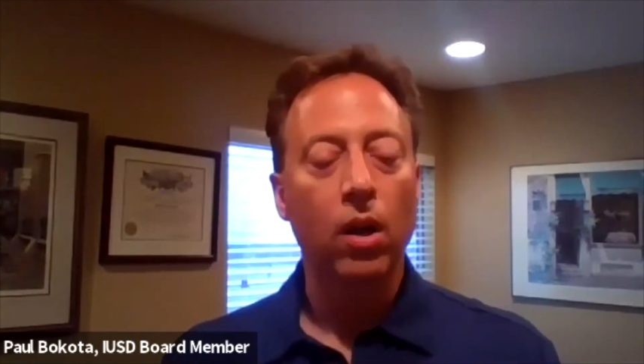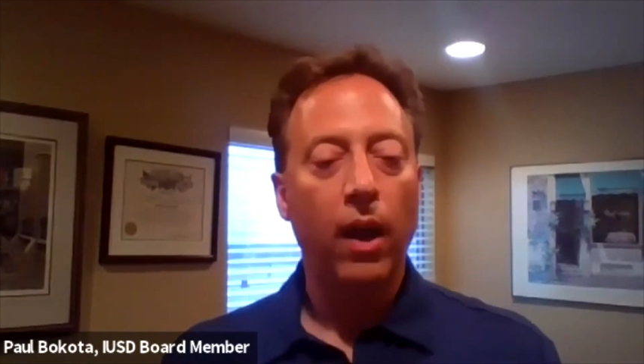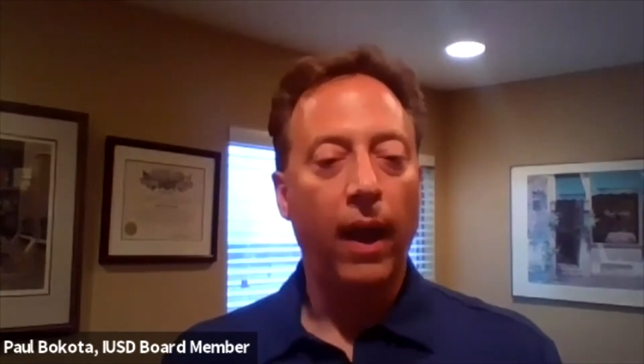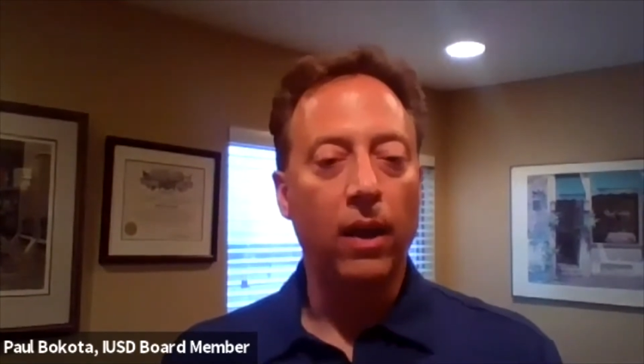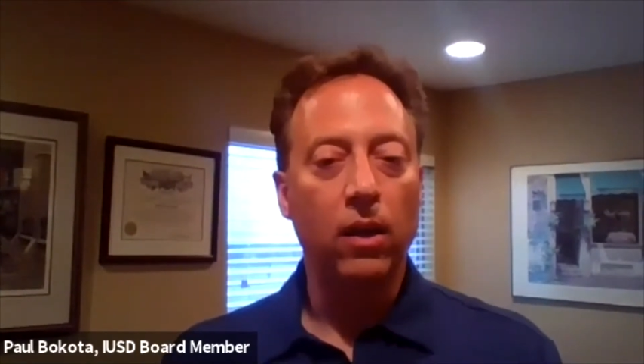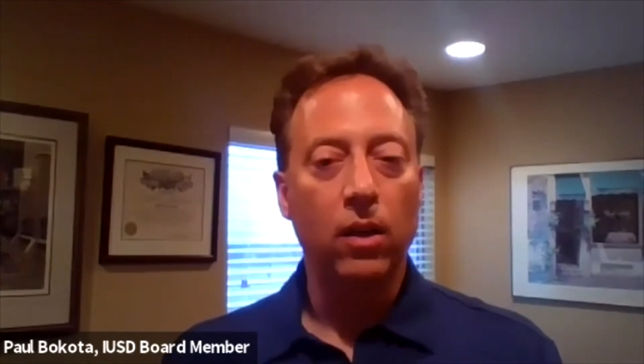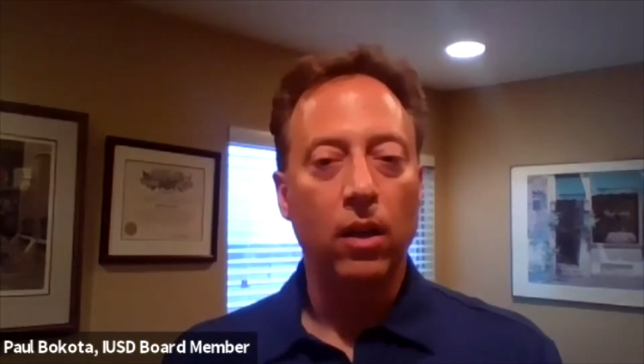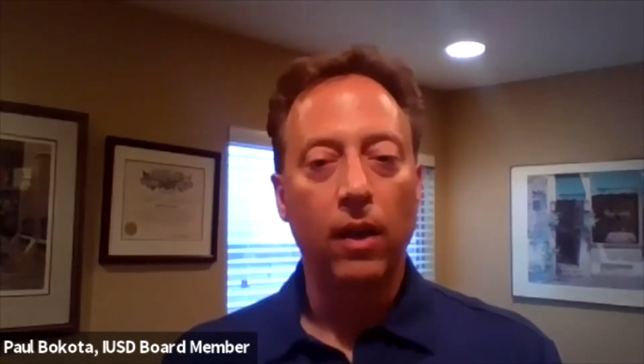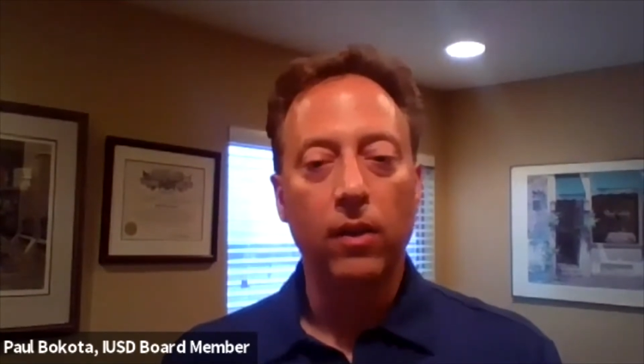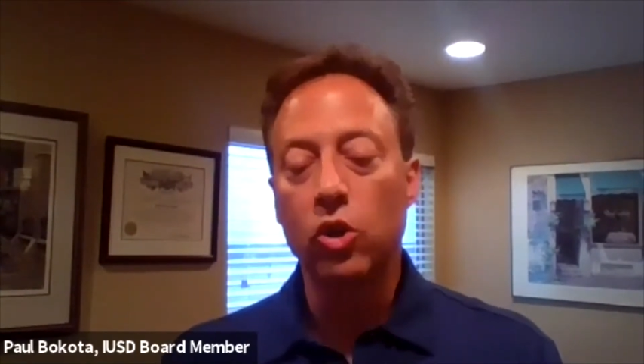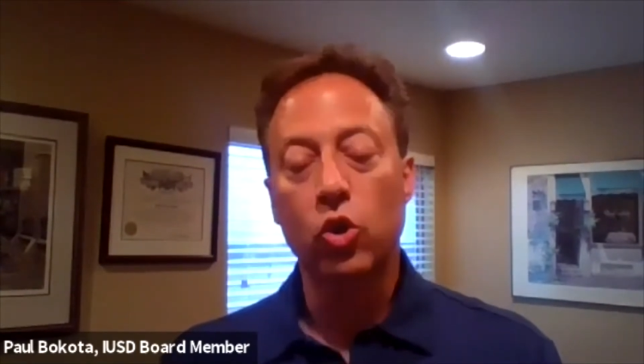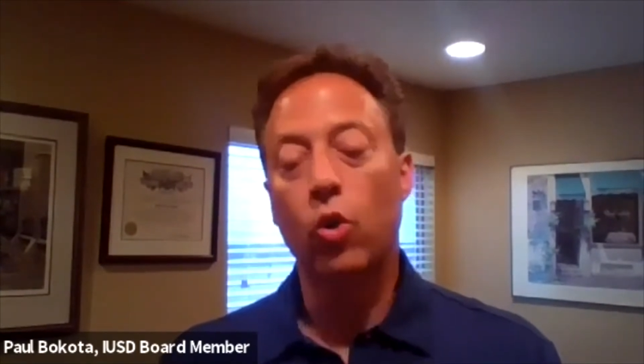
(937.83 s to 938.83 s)
And
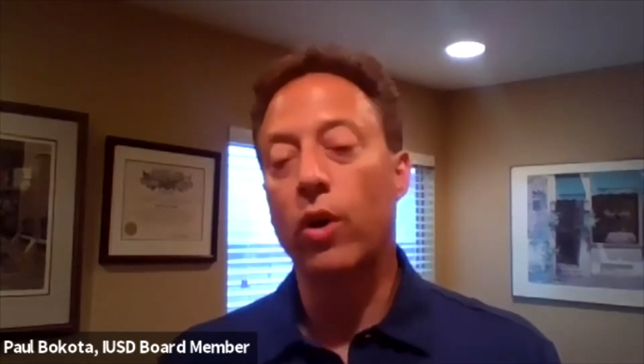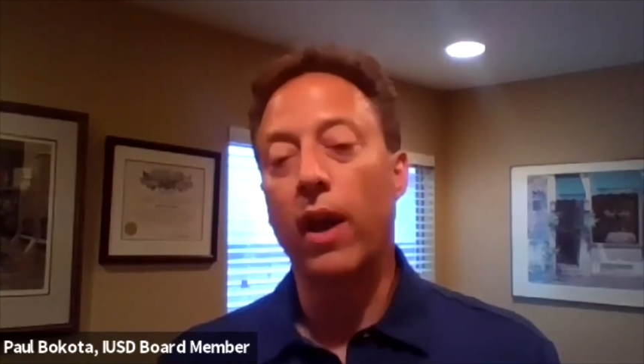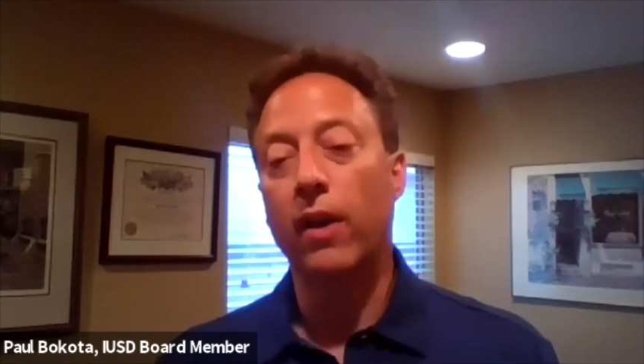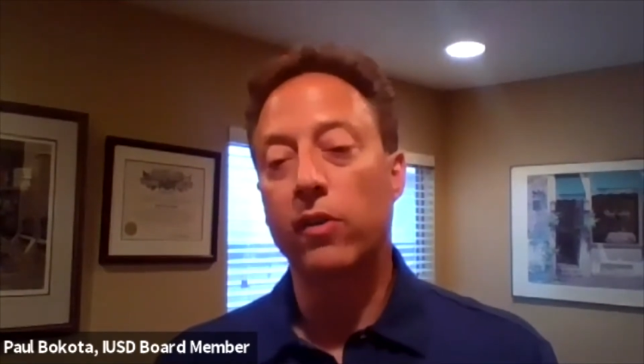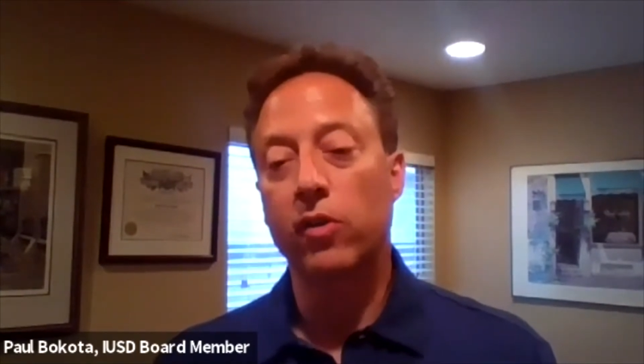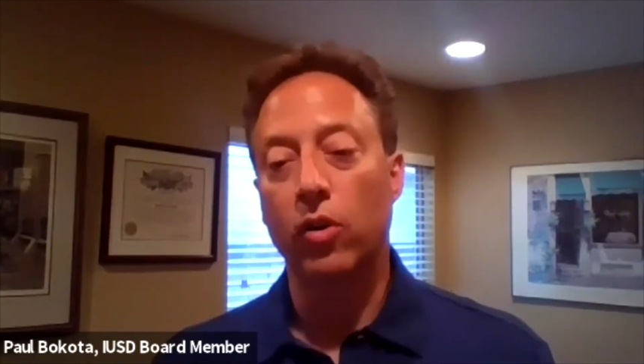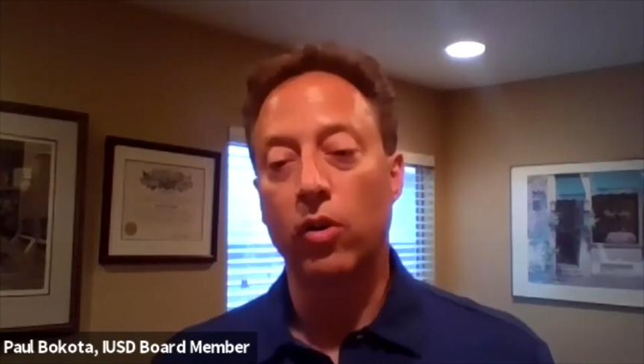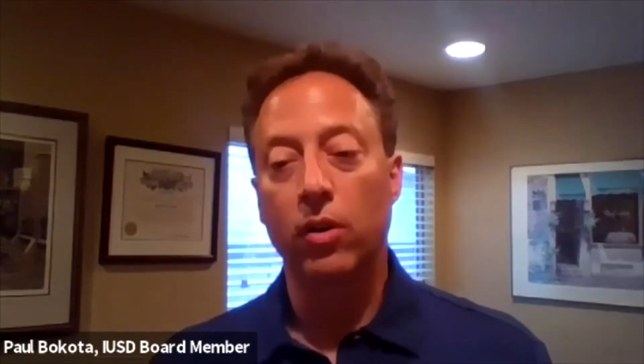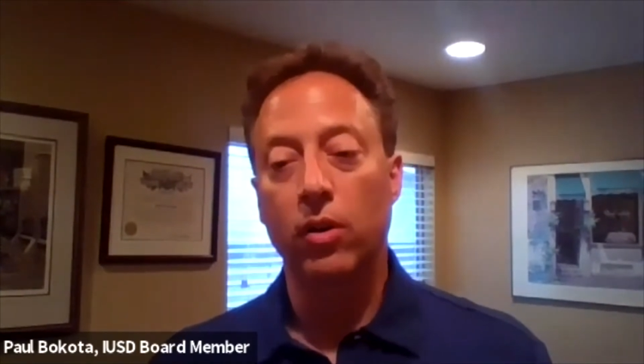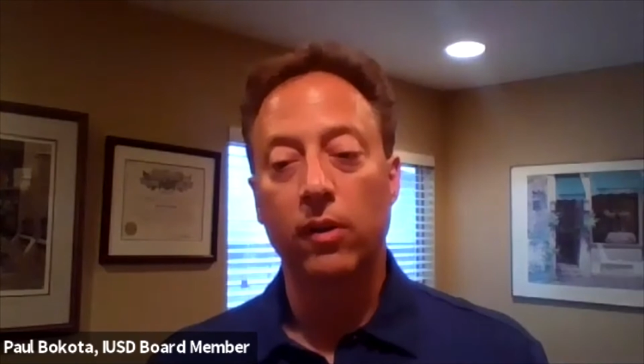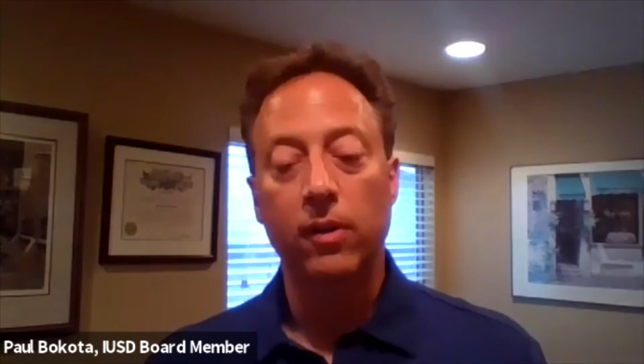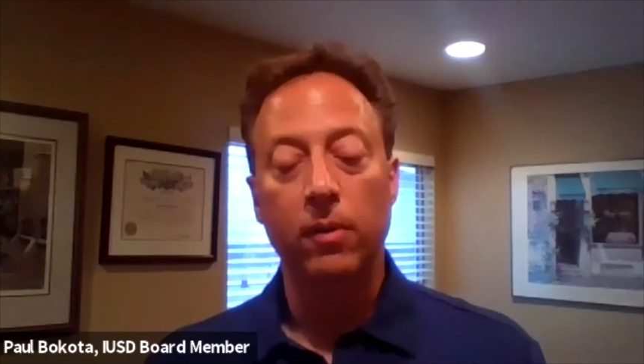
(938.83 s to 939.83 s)
the short answer
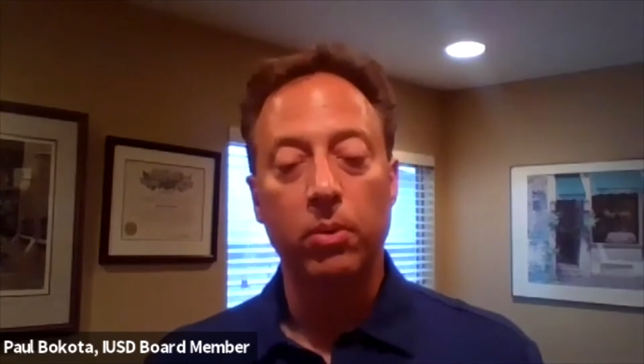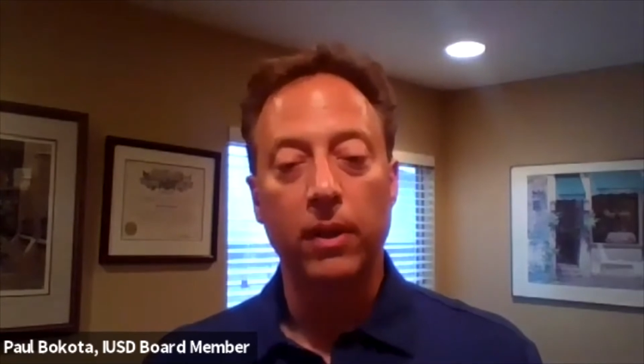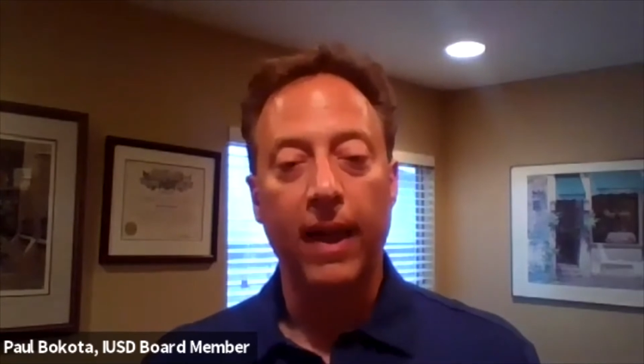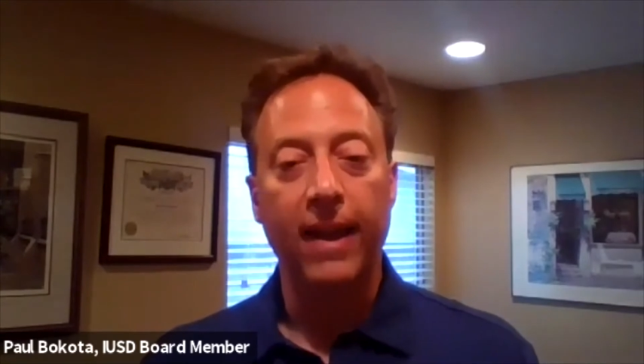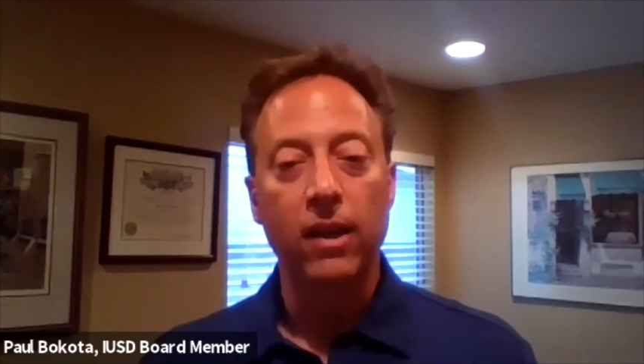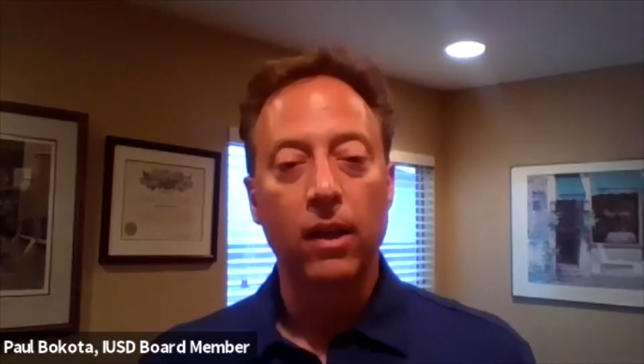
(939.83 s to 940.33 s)
is simply that